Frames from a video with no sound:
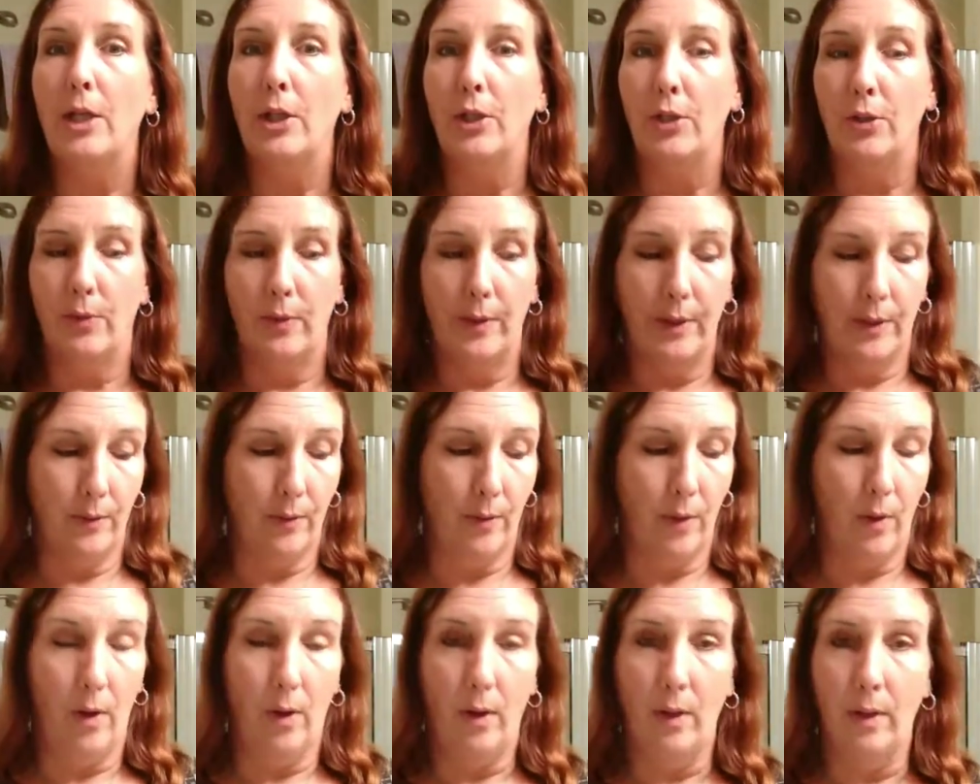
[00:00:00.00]
You're either
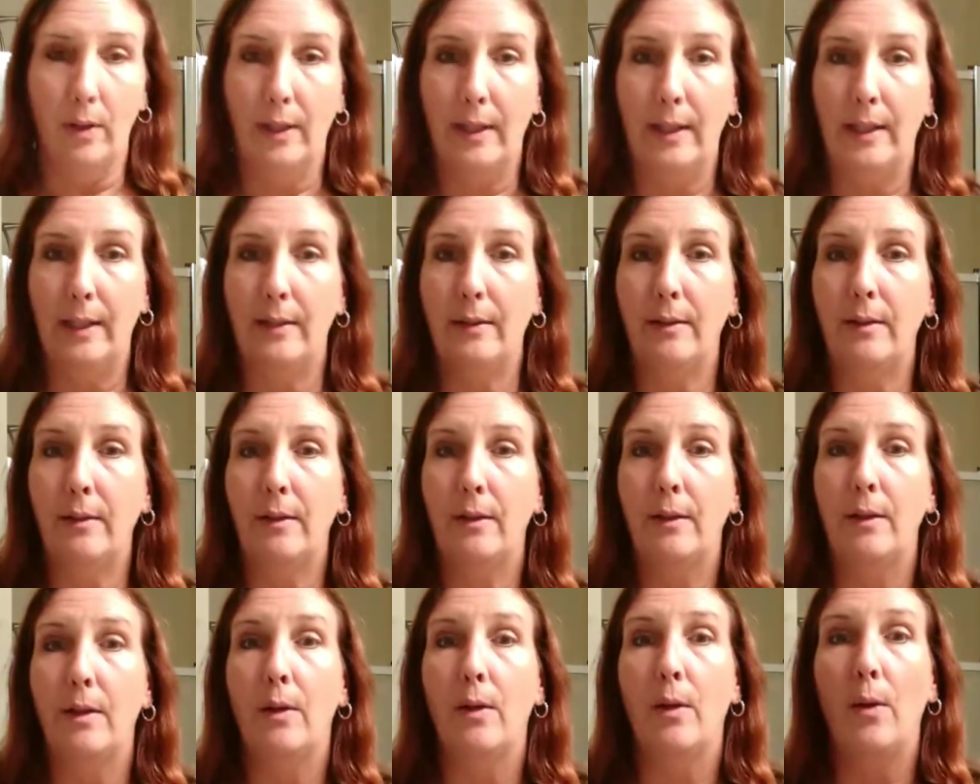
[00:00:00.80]
all in
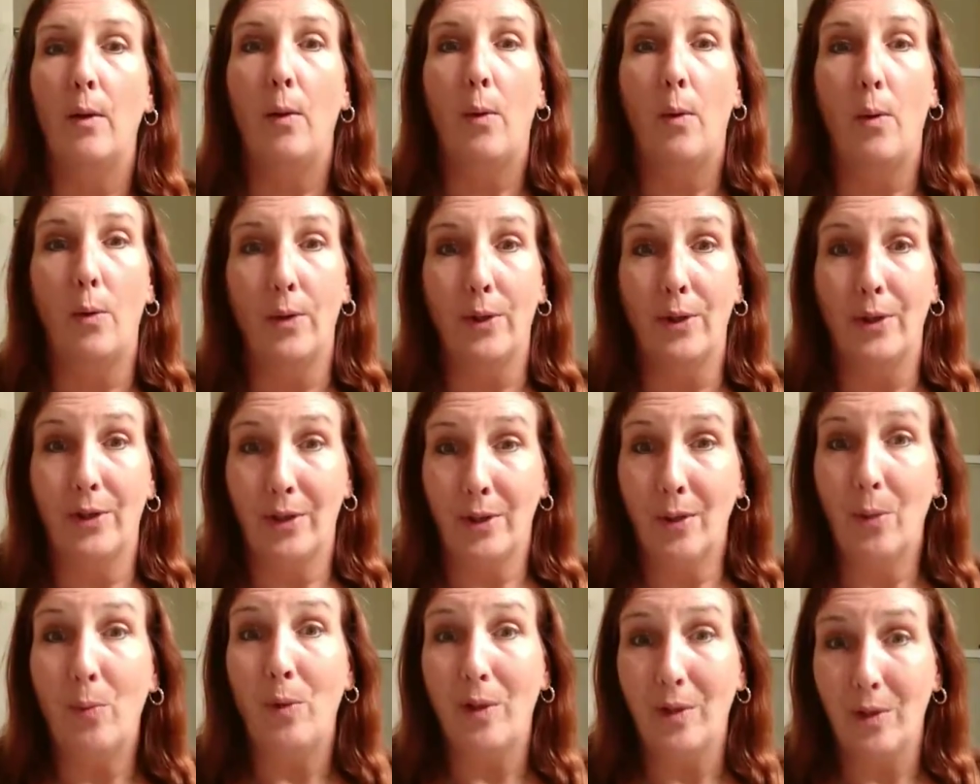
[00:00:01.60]
or you're
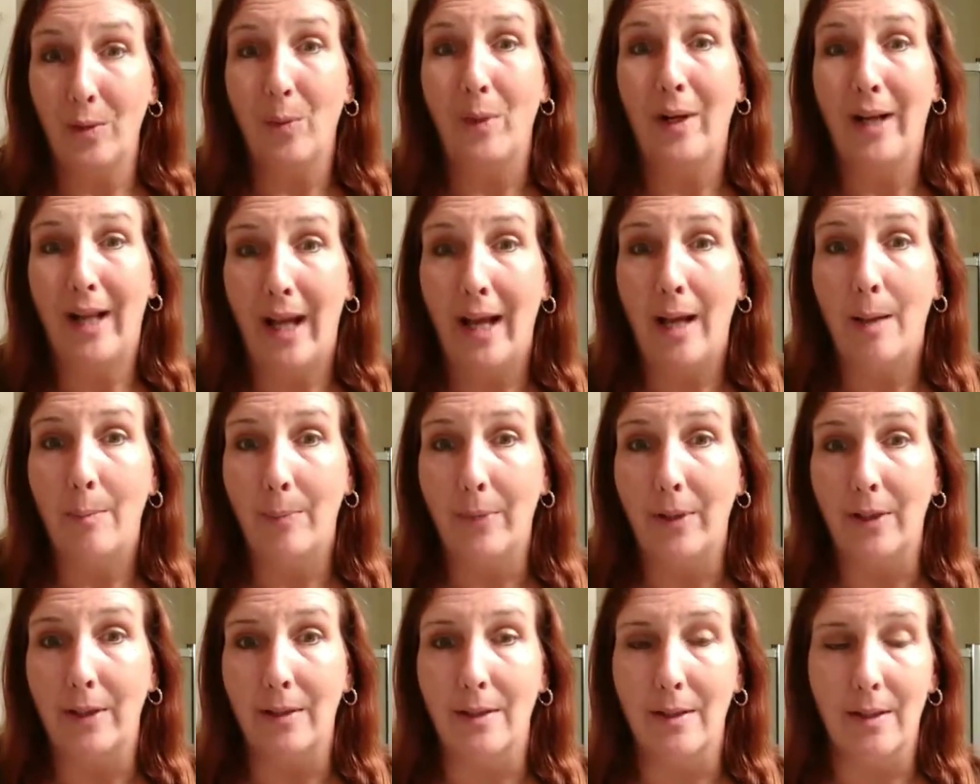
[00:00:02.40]
going to wonder what happened.